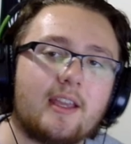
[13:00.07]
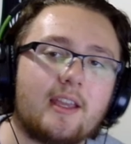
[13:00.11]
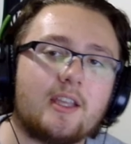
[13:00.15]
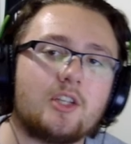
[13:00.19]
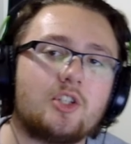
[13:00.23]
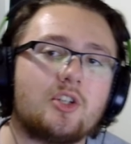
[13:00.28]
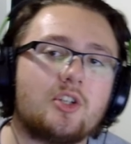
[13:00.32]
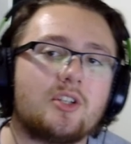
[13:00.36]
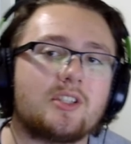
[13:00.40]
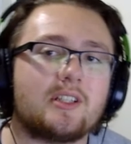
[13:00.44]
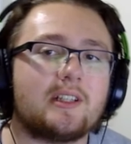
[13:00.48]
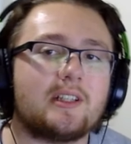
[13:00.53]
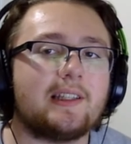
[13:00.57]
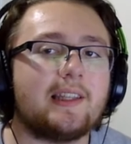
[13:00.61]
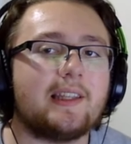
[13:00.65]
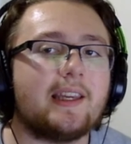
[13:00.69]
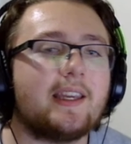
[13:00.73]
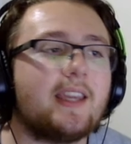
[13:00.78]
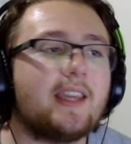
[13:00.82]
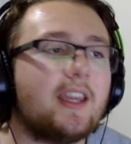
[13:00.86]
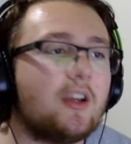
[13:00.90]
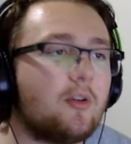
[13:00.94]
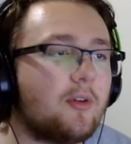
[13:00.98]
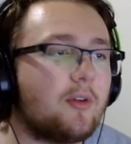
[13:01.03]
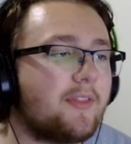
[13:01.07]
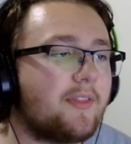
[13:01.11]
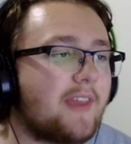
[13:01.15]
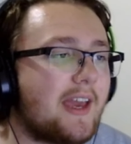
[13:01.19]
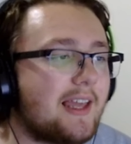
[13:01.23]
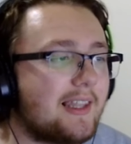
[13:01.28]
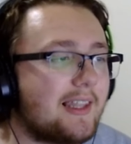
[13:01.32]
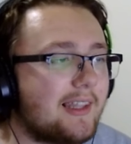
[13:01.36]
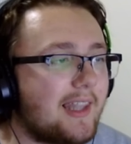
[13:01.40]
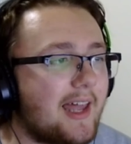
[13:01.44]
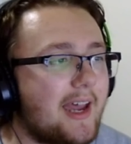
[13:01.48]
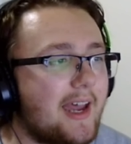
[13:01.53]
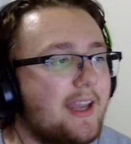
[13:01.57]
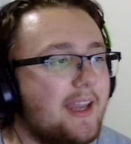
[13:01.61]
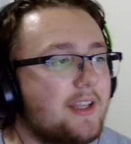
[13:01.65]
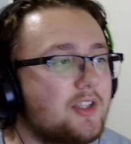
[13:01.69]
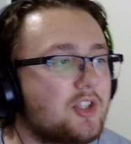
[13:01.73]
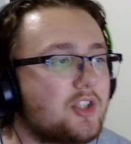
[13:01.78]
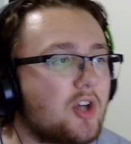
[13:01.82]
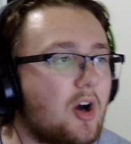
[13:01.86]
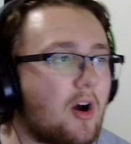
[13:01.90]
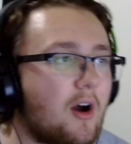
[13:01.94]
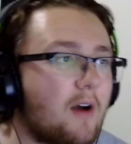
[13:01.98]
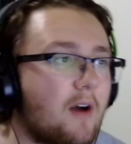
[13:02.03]
is just clicking with that
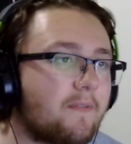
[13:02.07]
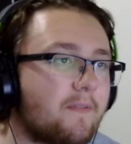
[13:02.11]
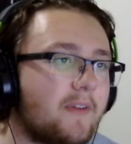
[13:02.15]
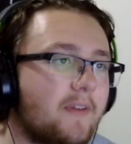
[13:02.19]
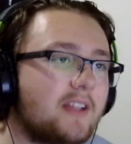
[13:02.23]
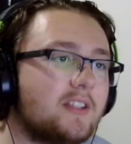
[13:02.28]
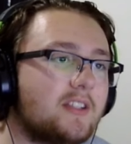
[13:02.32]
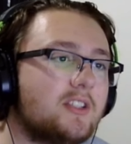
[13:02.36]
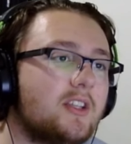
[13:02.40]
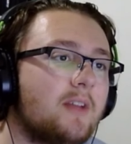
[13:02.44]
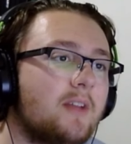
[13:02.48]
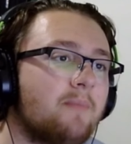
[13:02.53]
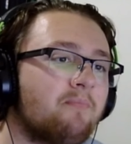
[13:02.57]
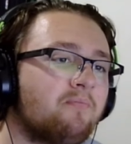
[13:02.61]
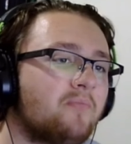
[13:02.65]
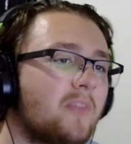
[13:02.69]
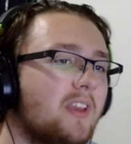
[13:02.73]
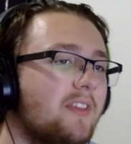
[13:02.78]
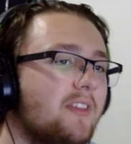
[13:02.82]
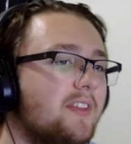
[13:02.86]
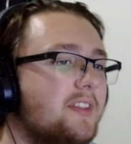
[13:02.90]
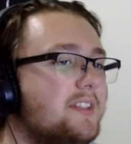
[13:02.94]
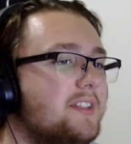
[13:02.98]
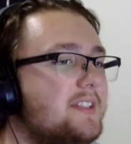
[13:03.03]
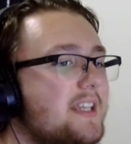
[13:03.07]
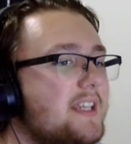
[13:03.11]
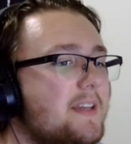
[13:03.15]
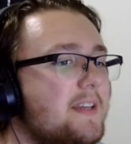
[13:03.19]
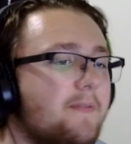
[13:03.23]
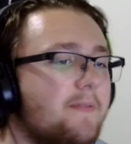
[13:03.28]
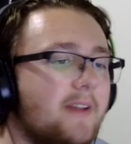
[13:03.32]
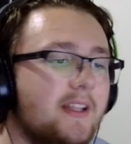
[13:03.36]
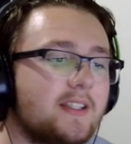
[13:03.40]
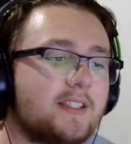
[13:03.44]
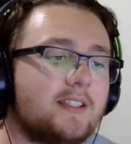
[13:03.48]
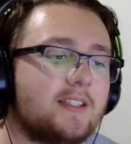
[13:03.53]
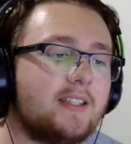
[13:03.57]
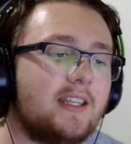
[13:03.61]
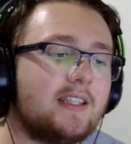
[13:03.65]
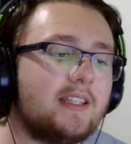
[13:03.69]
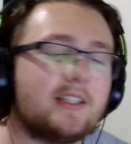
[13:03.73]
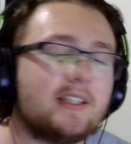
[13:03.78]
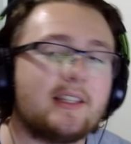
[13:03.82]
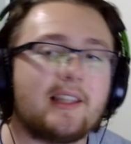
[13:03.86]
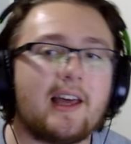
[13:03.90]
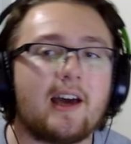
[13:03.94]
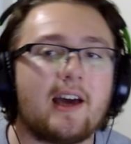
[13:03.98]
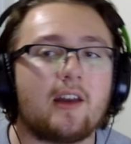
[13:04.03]
Lions offense. The defense needs
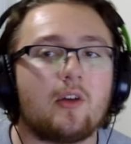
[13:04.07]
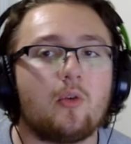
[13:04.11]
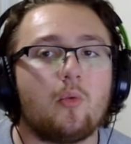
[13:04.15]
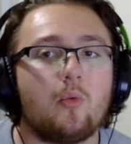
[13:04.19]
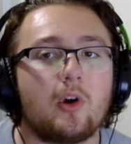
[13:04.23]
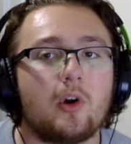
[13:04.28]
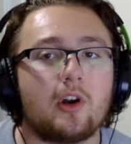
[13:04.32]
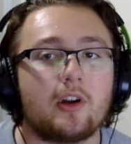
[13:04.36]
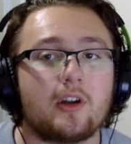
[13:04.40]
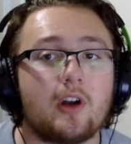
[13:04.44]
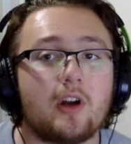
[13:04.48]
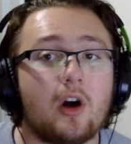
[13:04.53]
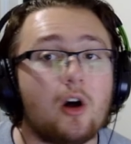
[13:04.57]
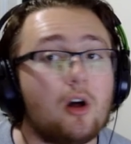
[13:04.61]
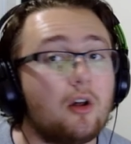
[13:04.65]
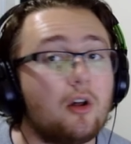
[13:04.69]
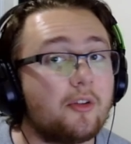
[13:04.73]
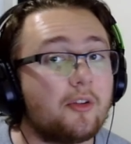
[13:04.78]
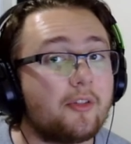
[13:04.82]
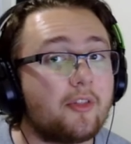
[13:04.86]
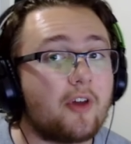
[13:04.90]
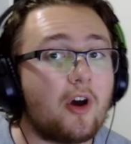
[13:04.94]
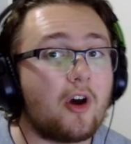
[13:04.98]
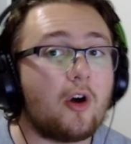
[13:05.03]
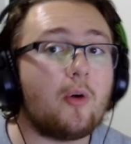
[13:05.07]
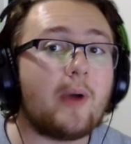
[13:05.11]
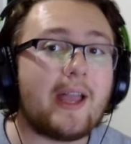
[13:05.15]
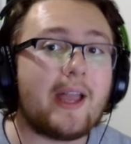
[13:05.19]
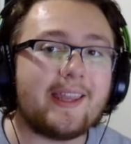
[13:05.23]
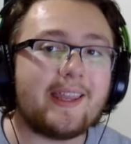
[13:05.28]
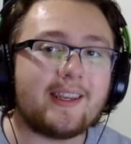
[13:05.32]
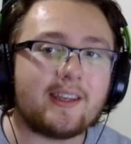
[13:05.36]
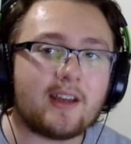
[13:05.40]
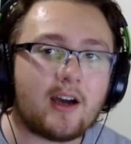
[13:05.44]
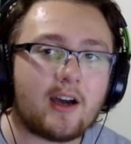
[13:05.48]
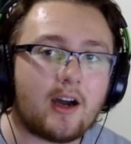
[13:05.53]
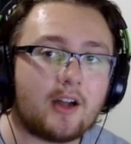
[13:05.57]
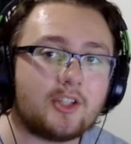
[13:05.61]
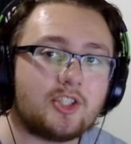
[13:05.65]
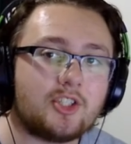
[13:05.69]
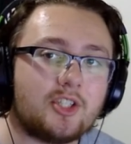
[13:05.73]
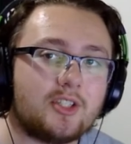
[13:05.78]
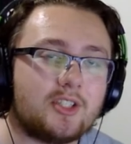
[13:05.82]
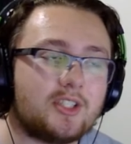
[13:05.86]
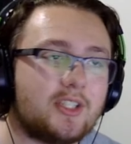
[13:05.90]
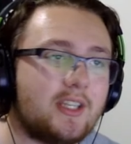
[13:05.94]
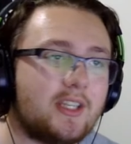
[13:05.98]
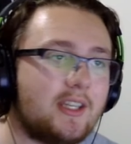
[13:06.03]
a lot of work, although Aiden
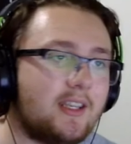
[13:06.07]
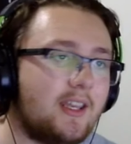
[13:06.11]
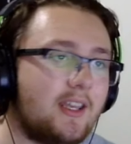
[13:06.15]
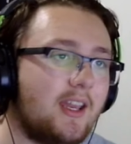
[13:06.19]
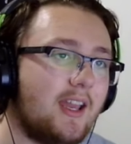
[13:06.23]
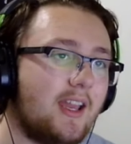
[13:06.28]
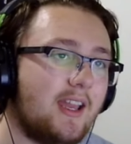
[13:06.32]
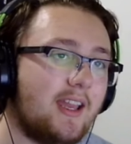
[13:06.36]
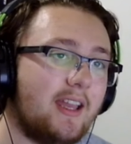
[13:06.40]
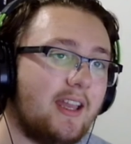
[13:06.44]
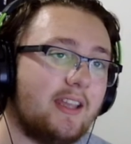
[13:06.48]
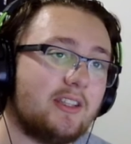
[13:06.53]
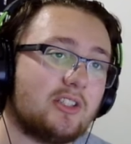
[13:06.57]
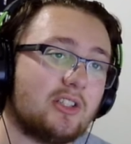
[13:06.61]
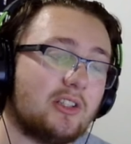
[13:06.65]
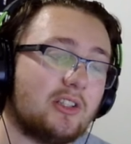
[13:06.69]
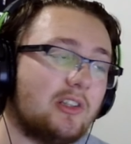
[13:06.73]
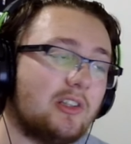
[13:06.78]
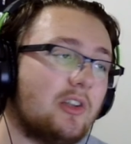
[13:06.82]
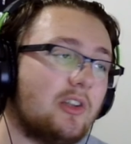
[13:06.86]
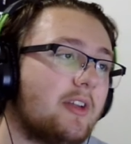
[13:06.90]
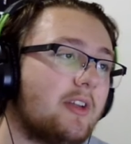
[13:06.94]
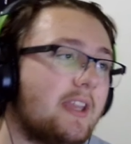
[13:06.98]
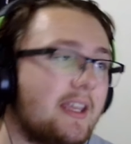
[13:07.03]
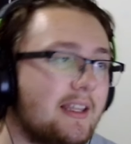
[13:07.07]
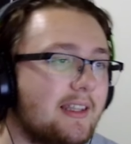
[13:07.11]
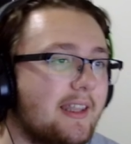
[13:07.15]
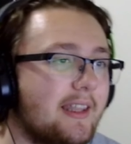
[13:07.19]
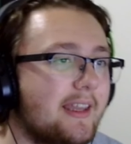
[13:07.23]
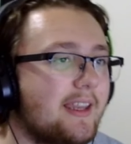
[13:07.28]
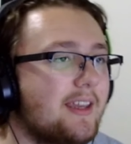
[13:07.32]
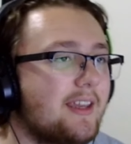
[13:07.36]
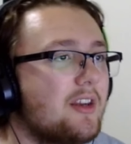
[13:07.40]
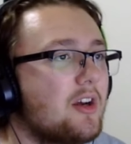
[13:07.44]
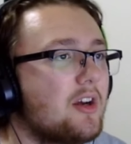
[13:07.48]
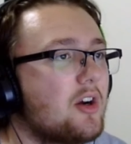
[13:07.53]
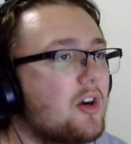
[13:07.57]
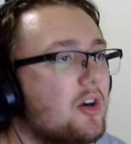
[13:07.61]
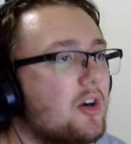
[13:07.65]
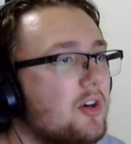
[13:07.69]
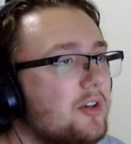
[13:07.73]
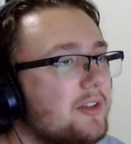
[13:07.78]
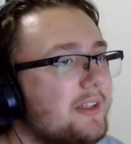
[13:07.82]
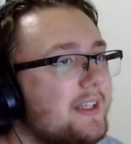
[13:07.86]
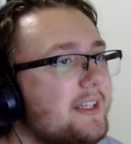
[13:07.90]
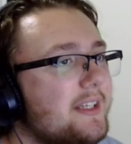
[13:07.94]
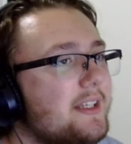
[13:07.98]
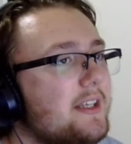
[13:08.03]
Hutchinson is looking like an
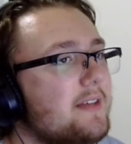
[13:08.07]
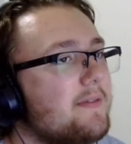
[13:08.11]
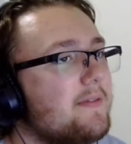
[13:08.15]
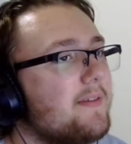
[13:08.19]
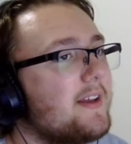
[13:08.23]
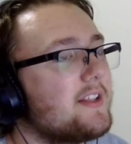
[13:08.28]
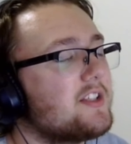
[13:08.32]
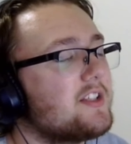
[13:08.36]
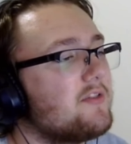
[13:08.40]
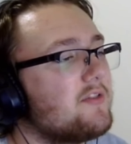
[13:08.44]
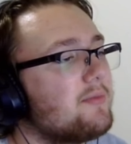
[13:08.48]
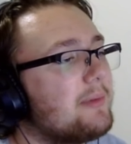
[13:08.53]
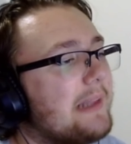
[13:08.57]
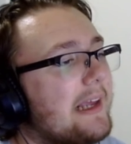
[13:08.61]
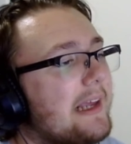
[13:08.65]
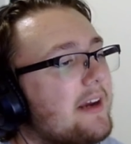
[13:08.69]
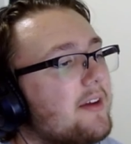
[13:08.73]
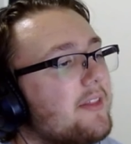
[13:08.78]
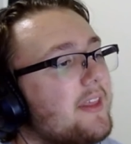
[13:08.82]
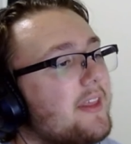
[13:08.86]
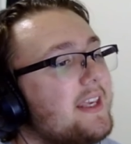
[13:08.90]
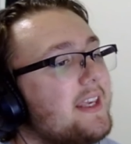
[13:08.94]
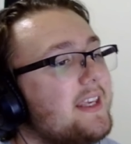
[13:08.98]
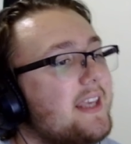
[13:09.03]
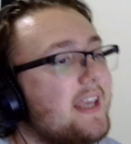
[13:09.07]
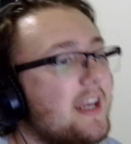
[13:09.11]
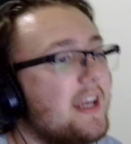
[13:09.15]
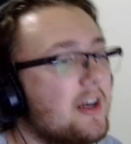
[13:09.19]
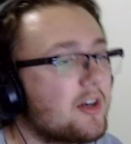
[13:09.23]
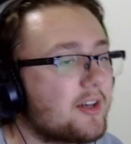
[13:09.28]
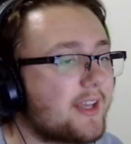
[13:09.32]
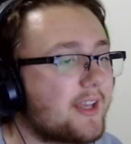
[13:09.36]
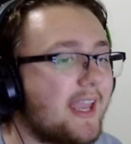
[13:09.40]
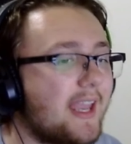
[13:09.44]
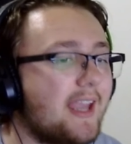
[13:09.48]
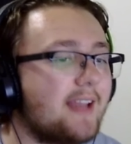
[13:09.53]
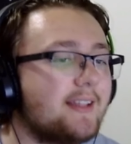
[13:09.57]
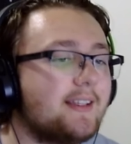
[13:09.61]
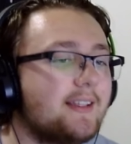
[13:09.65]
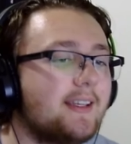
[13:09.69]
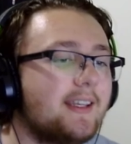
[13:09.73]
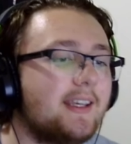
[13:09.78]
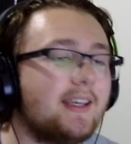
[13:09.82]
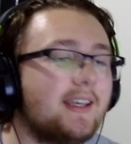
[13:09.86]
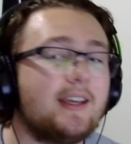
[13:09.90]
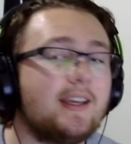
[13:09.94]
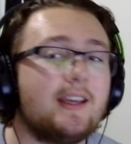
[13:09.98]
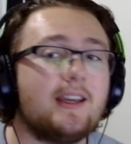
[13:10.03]
early defensive player, the year
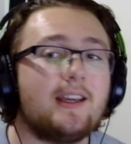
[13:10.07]
candidate.